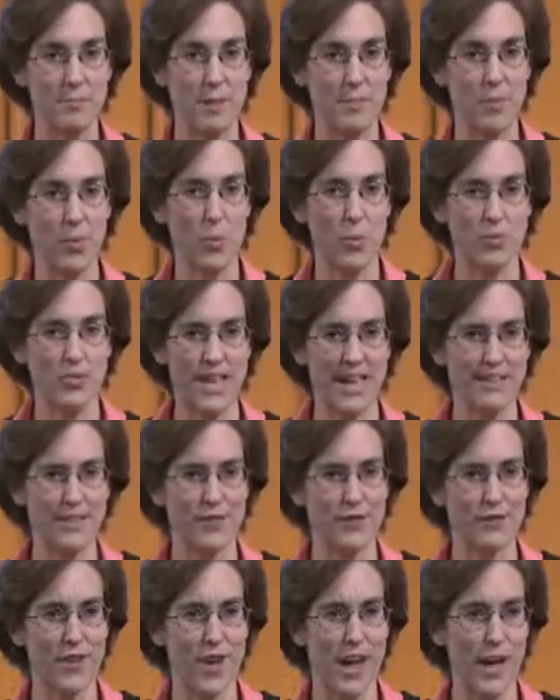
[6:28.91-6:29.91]
People
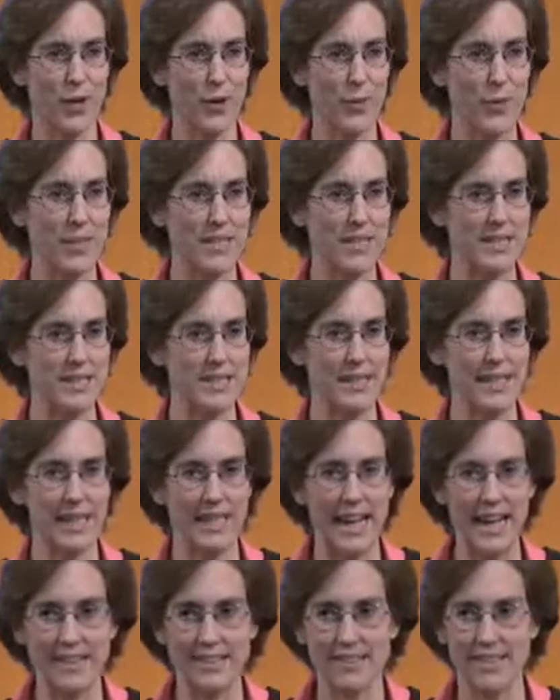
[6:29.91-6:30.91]
testifying or witnessing
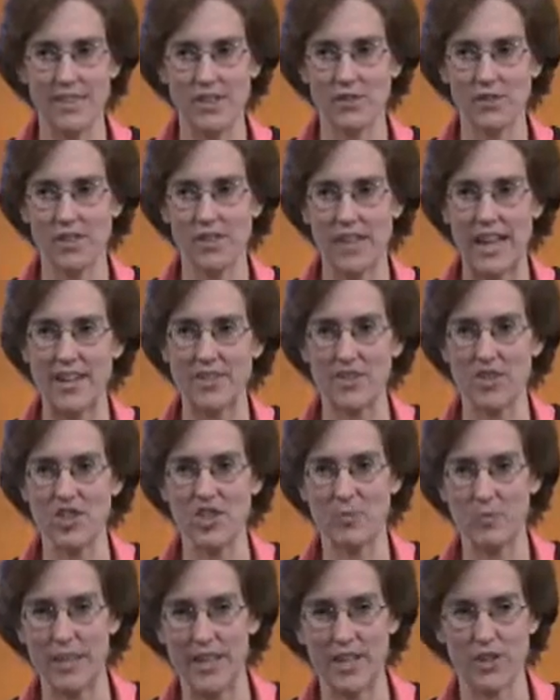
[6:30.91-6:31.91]
against Israel. Can she
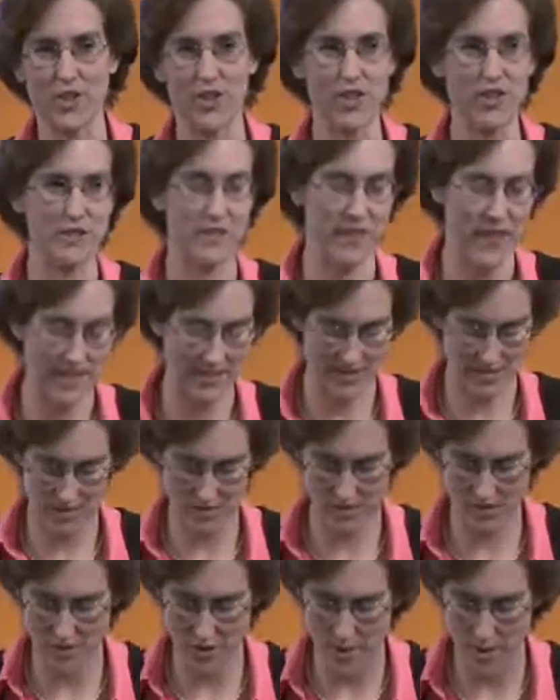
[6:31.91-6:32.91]
speak in her defense?
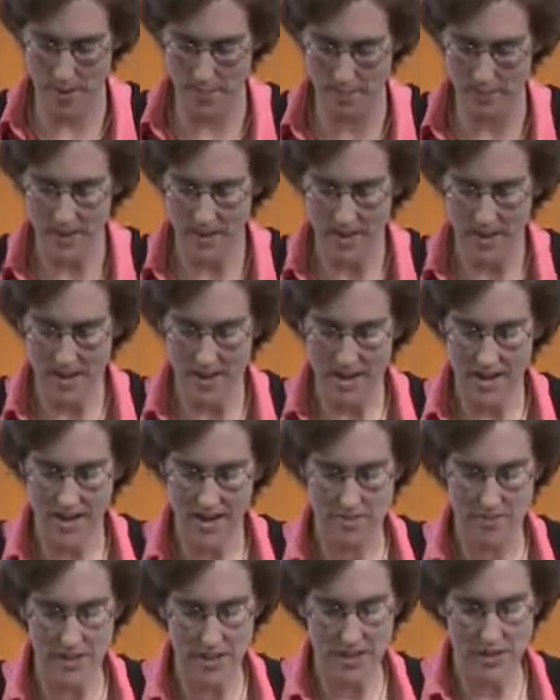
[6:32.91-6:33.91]
And so
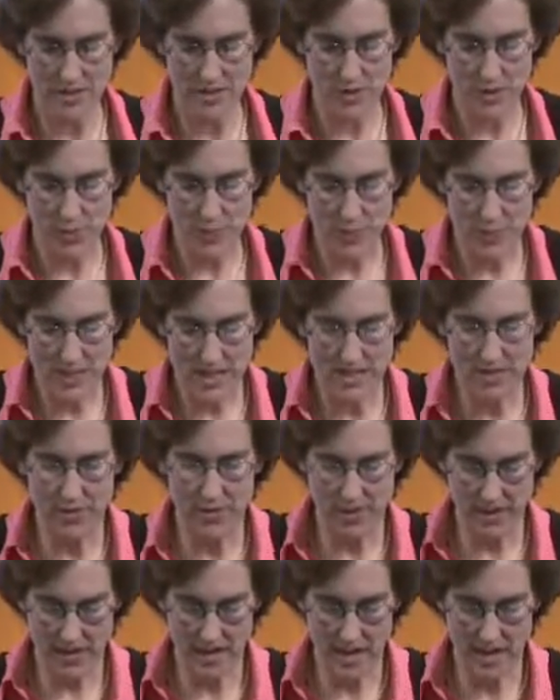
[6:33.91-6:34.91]
on. So the Riv, or
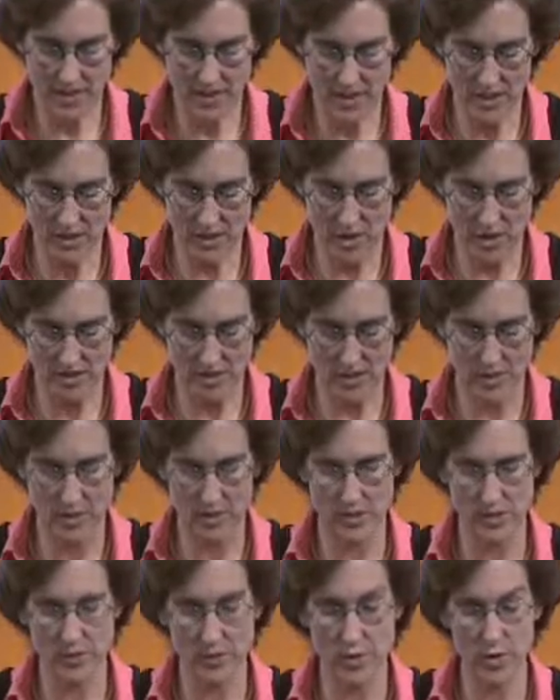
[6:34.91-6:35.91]
the covenant lawsuit,
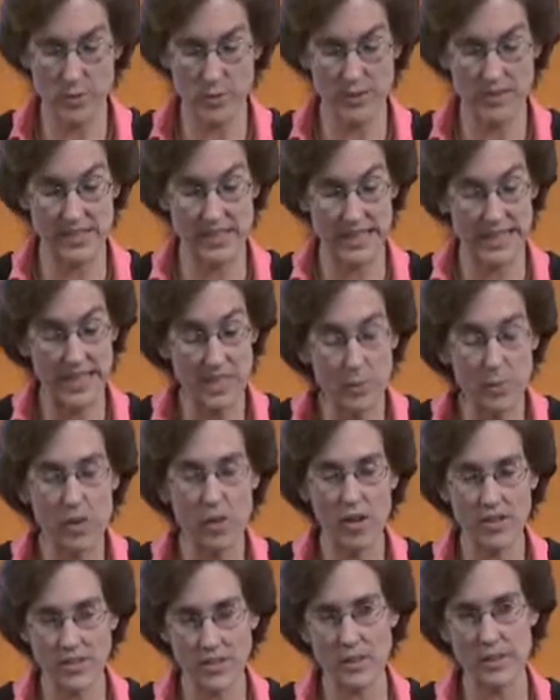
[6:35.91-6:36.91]
is a form we'll see here. We'll
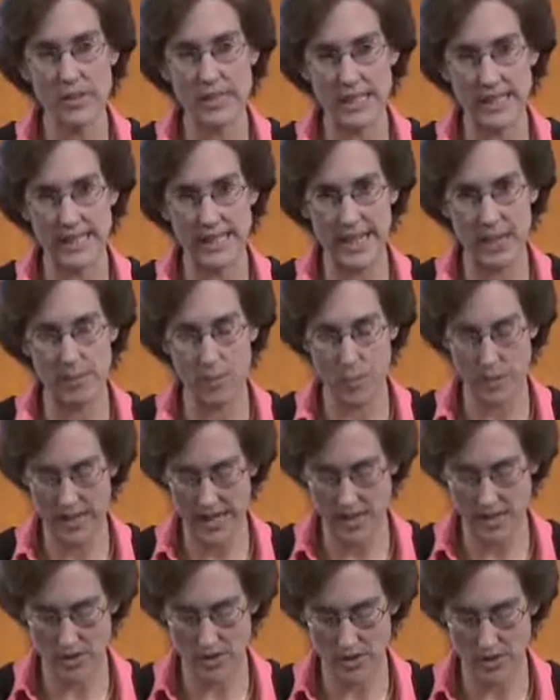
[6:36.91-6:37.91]
also see it again when we
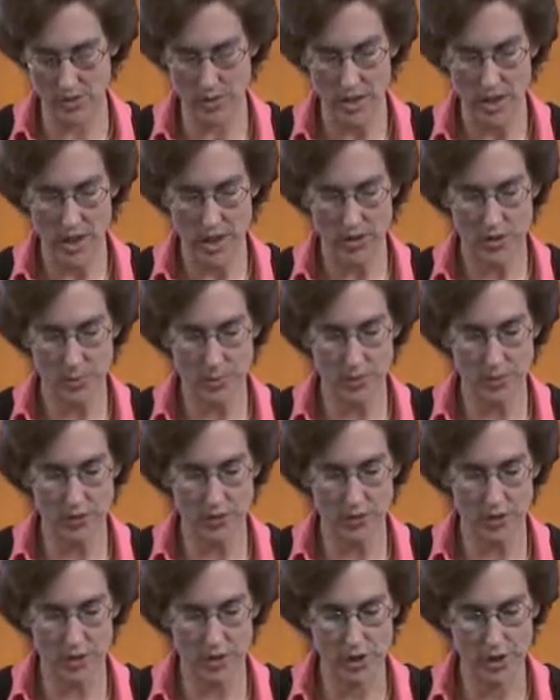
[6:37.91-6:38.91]
get to the book
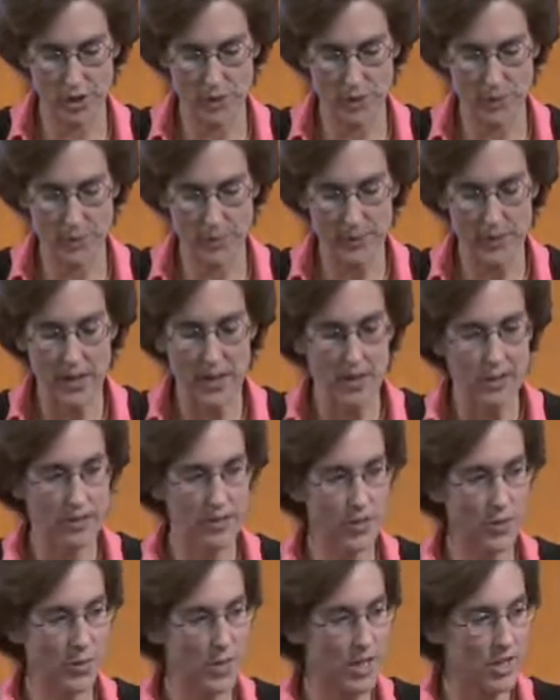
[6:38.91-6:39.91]
of Job.
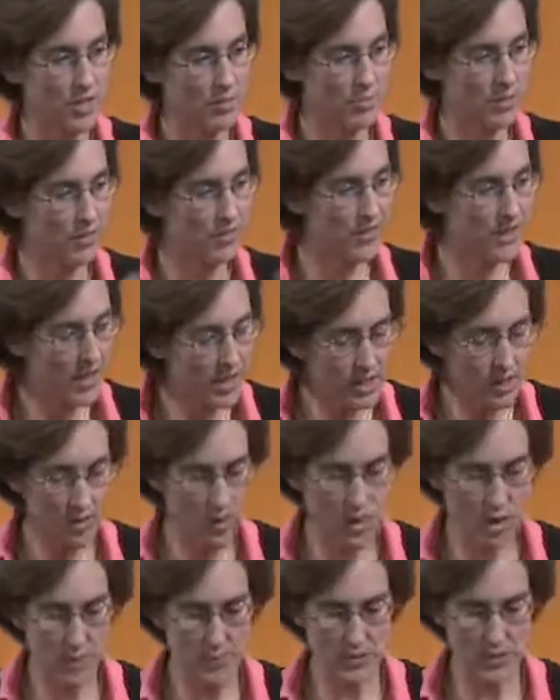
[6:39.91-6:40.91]
So the prophetic
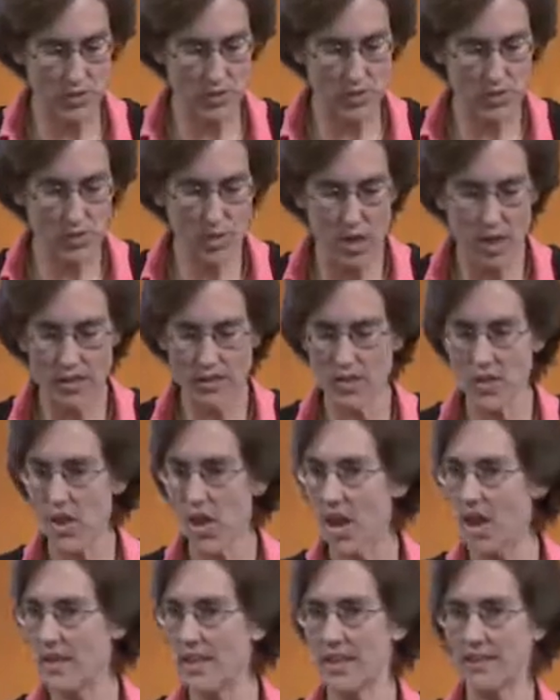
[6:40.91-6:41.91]
corpus draws
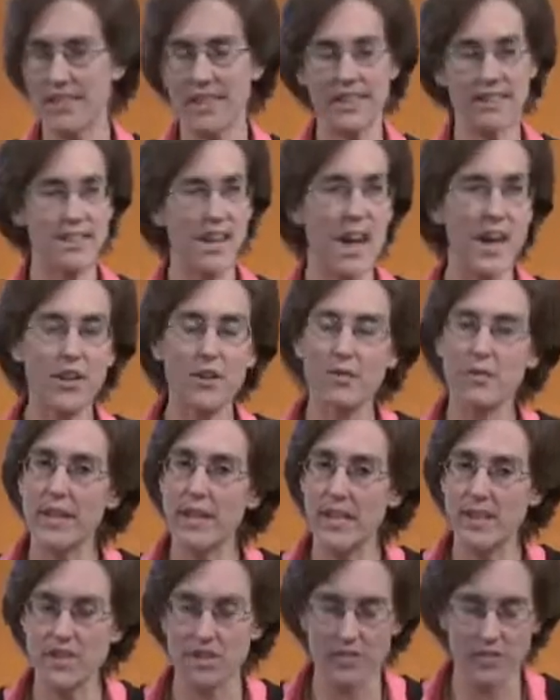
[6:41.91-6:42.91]
on the entire
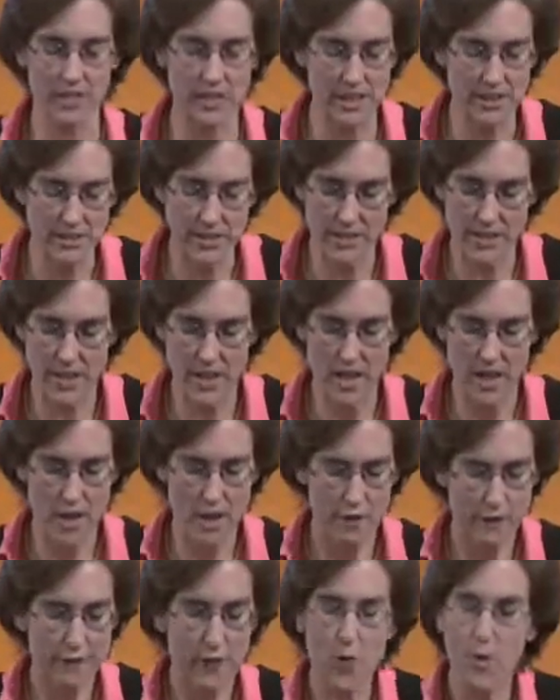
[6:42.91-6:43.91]
range of literary
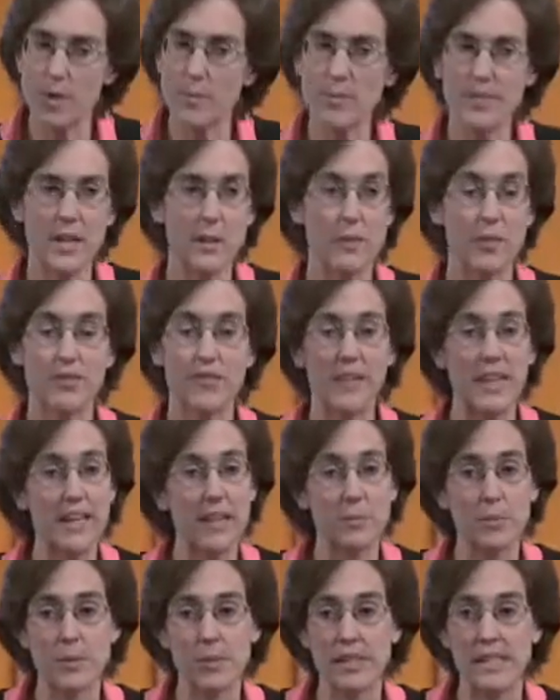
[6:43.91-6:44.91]
forms that were
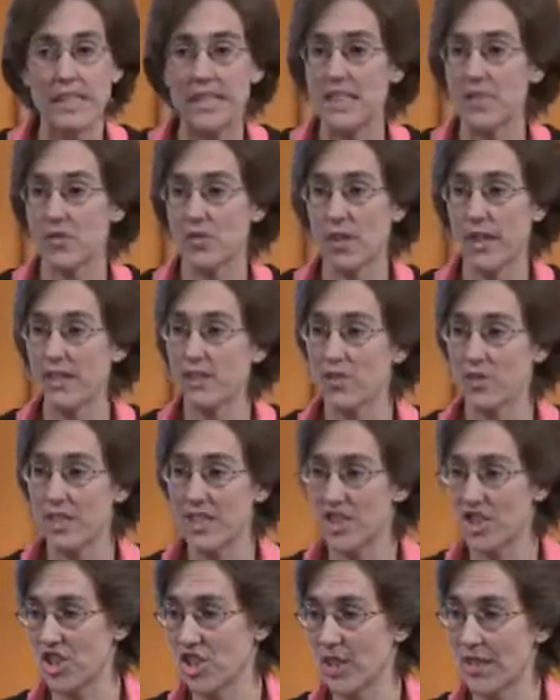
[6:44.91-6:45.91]
available in Israelite
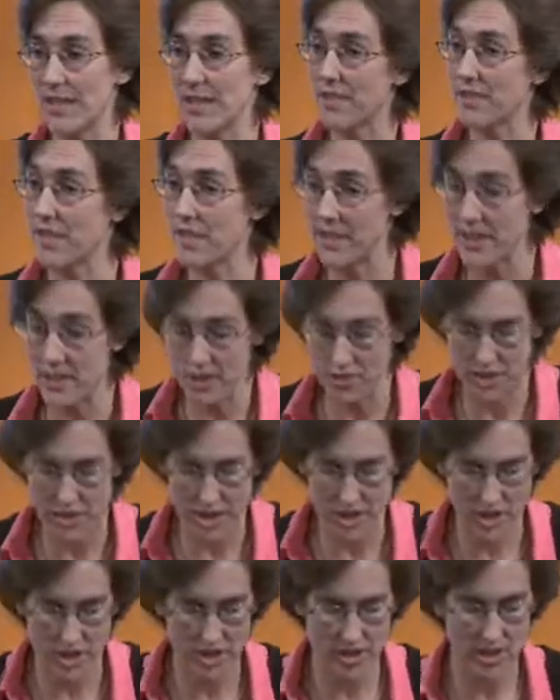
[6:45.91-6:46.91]
tradition, literary
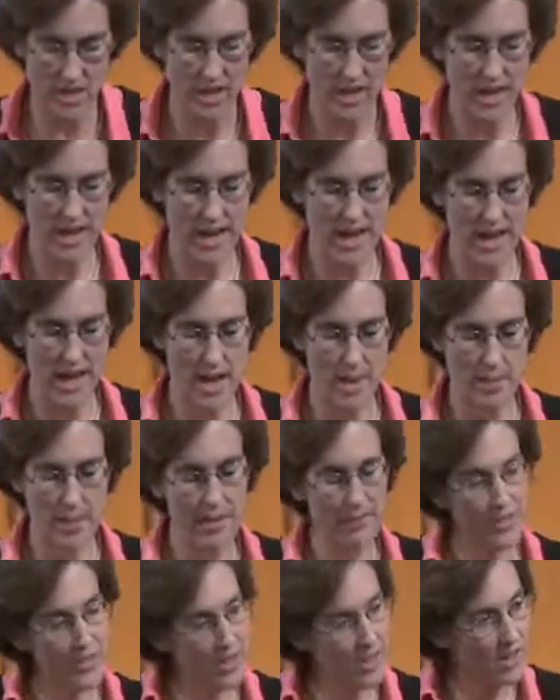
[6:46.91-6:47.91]
tradition,
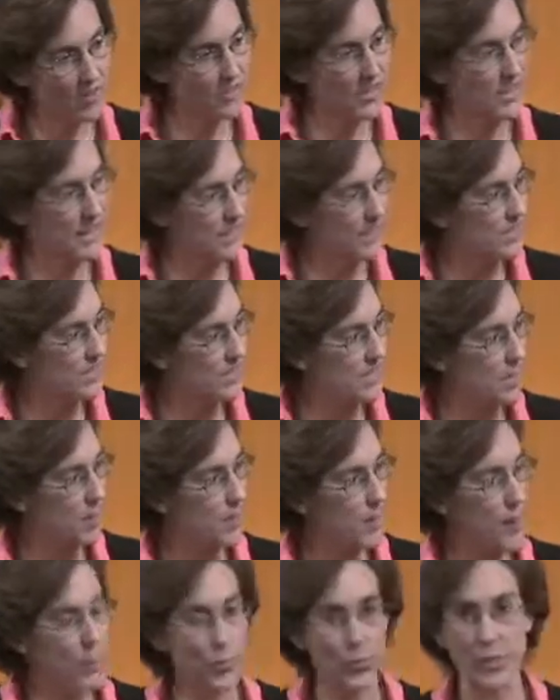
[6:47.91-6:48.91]
and very often gives
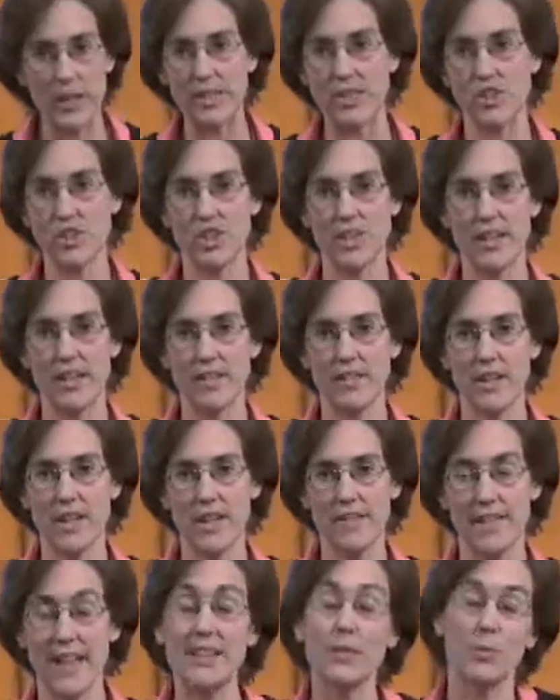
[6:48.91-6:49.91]
them a rich, and
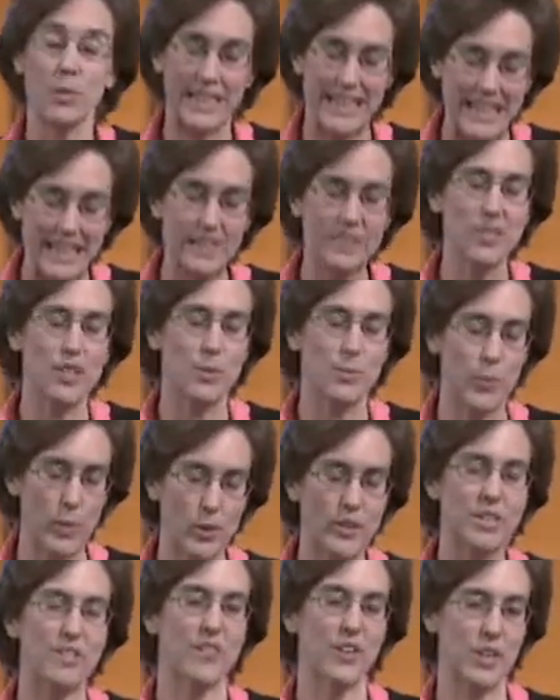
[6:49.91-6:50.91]
that's what gives the
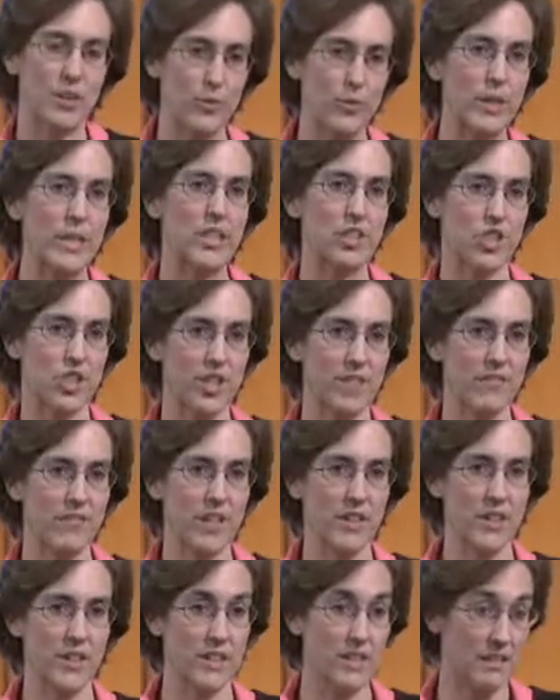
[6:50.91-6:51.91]
books a very rich and
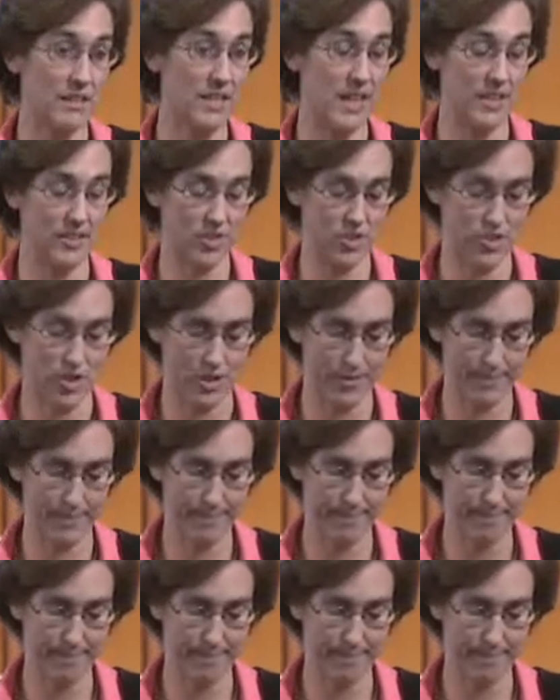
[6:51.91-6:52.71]
varied texture.